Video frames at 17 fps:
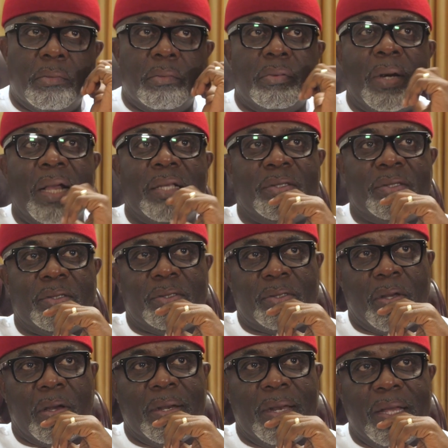
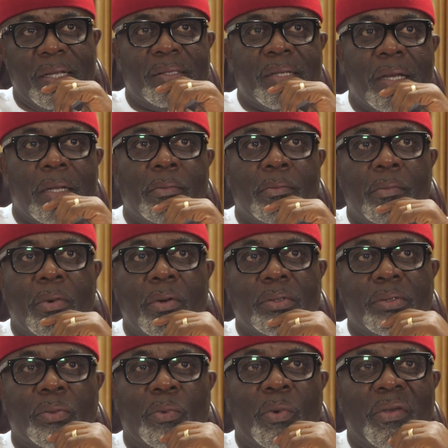resonated
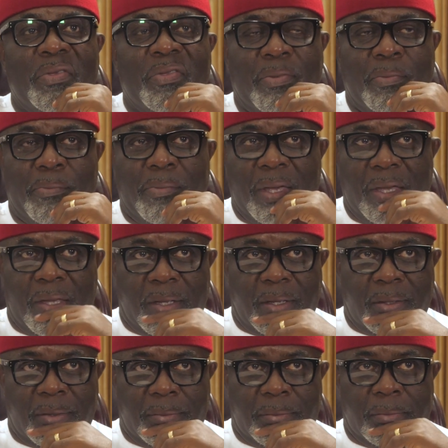most with me.
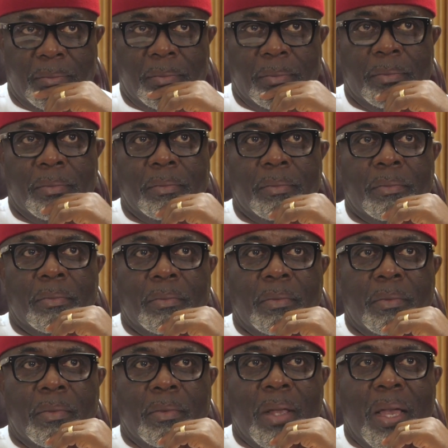
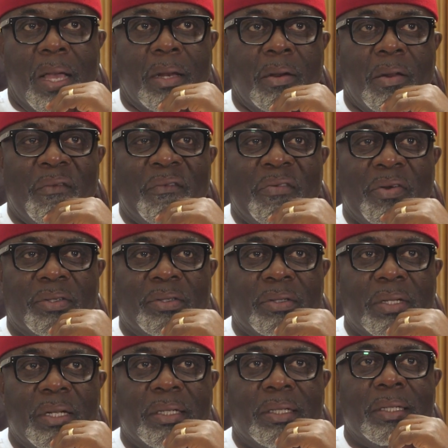And
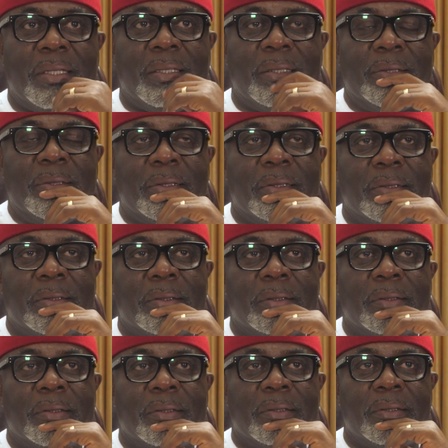unfortunately,
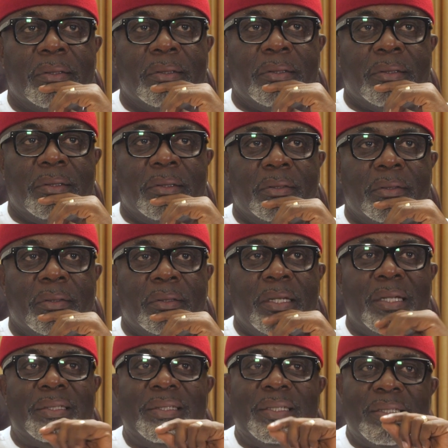
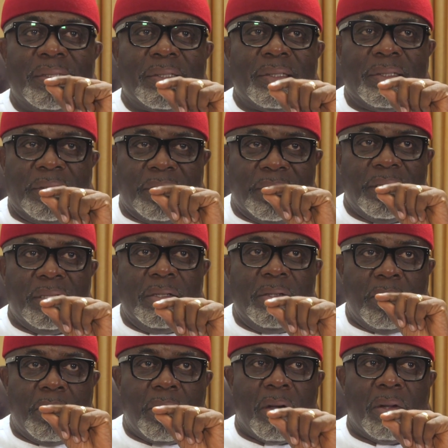it is still
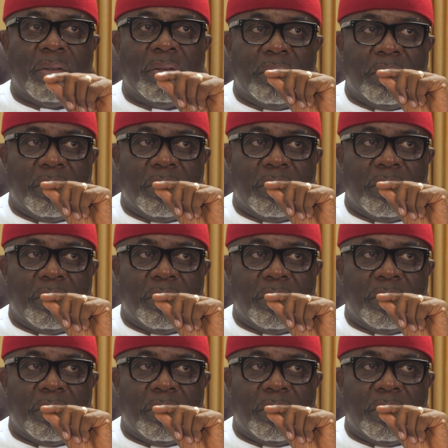not